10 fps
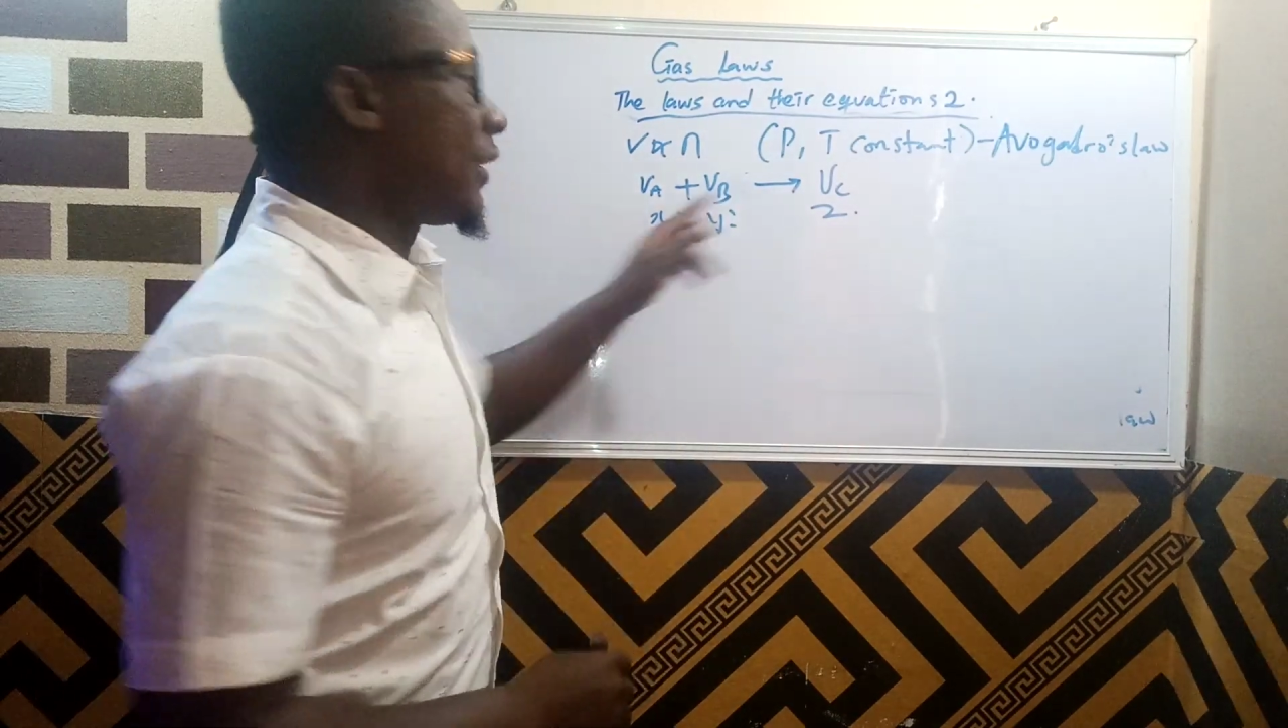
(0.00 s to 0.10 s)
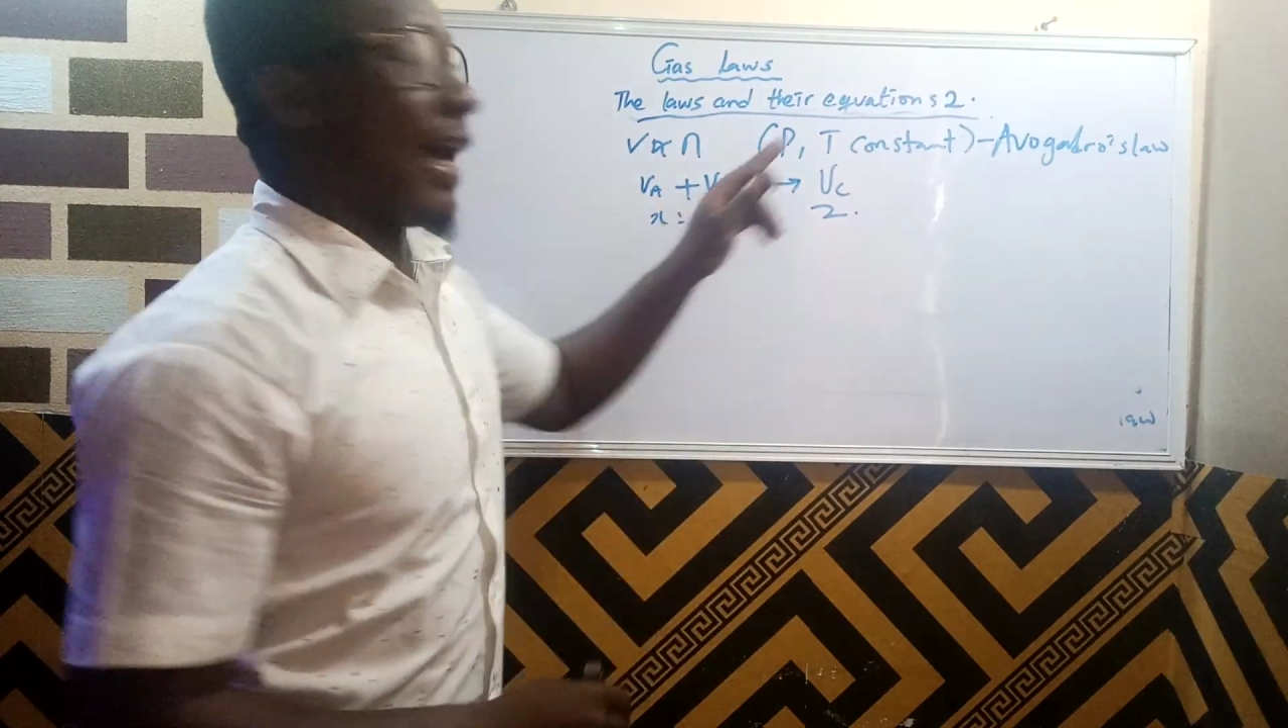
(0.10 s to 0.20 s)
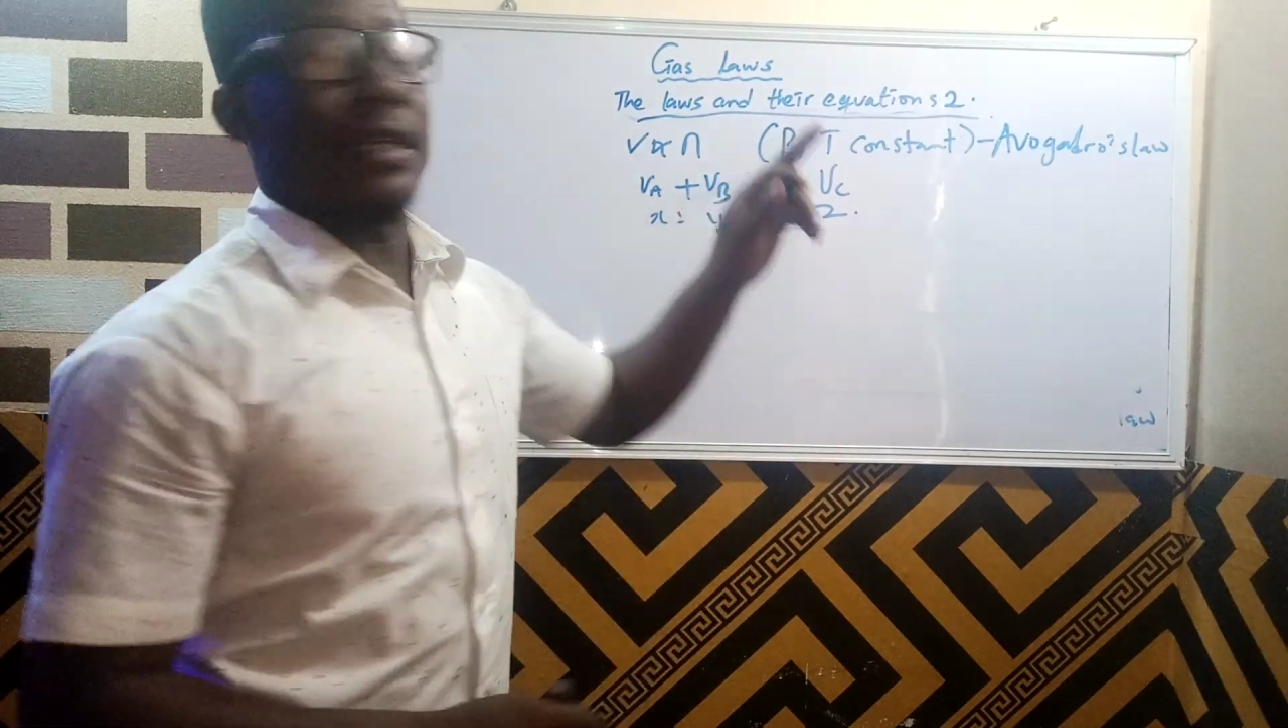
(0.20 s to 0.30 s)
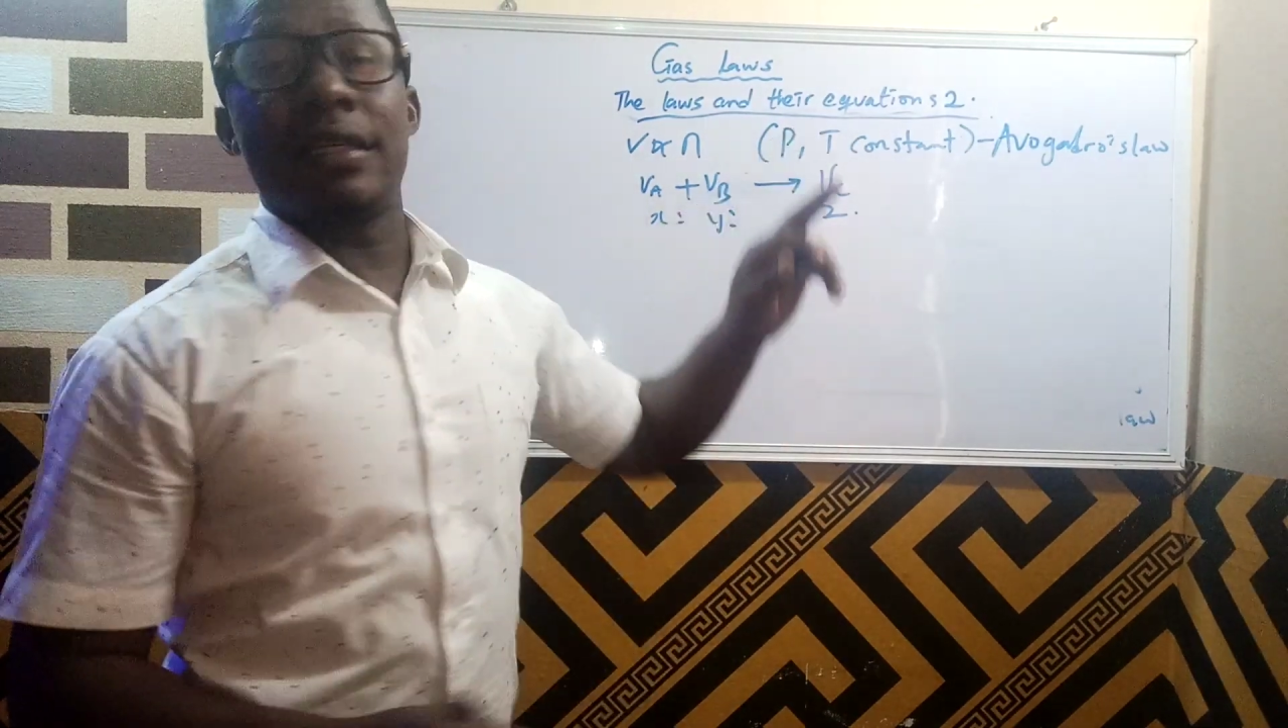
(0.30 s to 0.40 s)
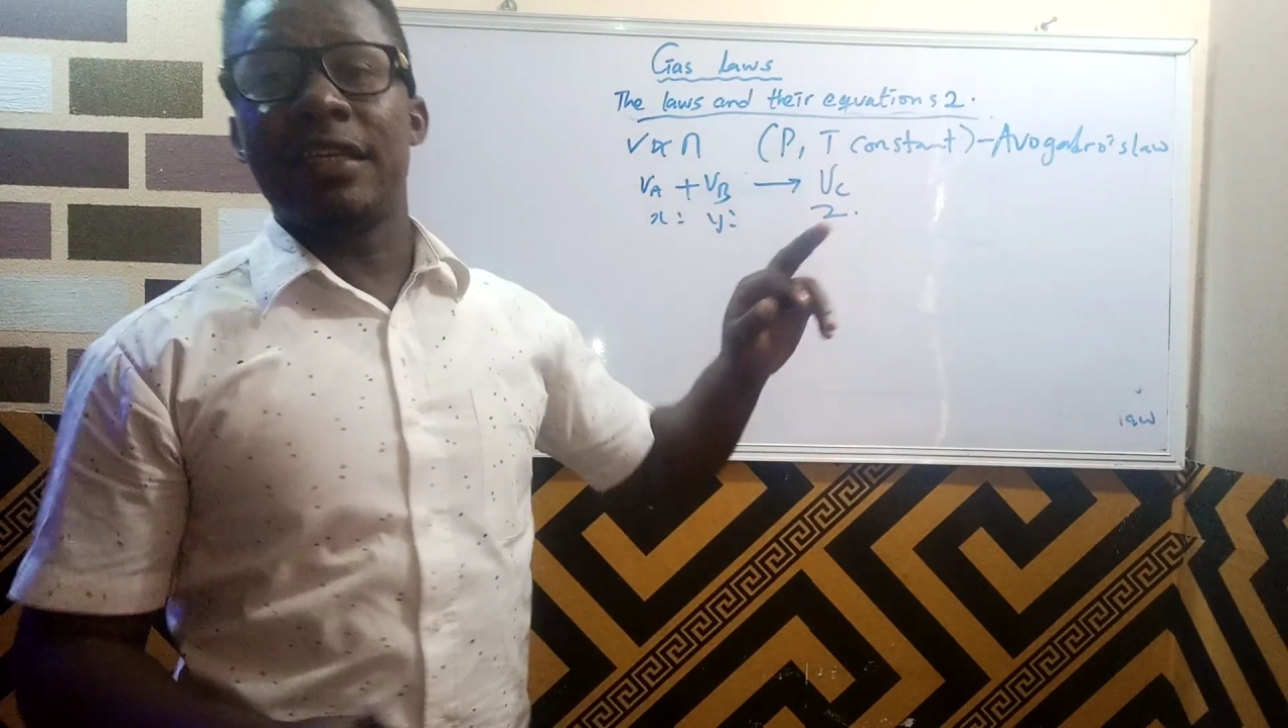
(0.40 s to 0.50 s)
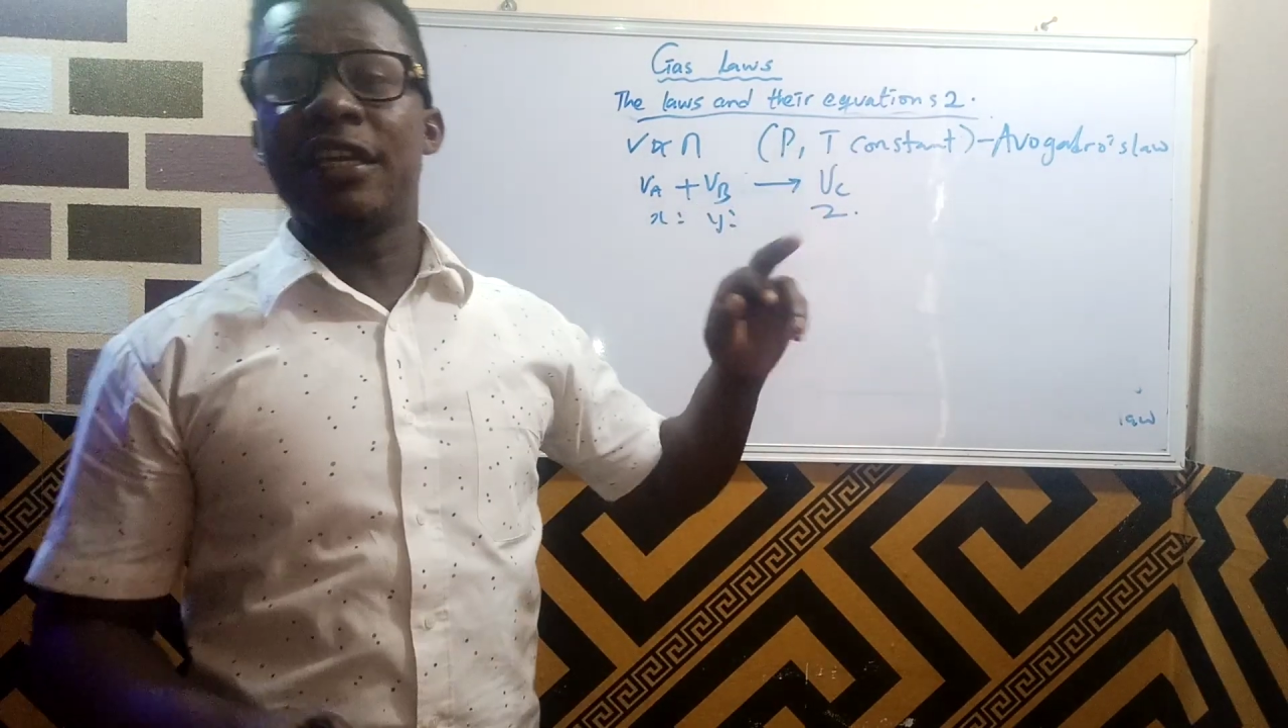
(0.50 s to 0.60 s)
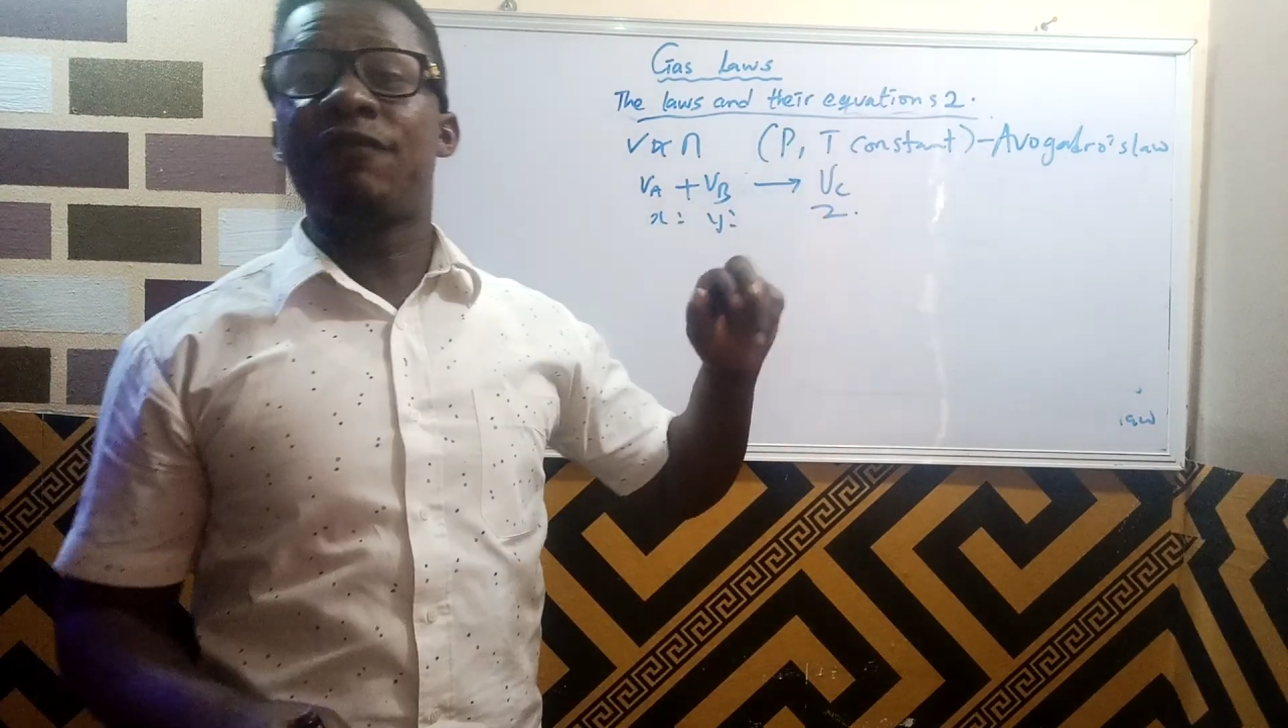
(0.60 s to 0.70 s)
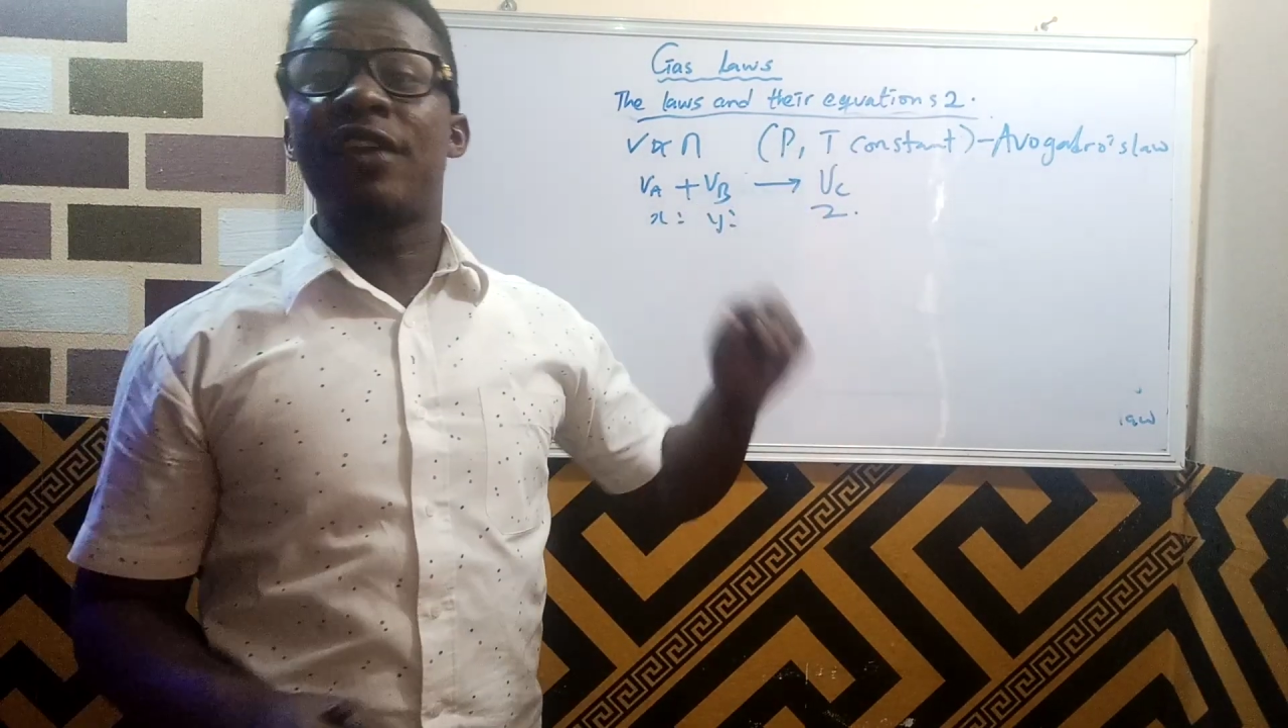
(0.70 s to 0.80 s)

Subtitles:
that if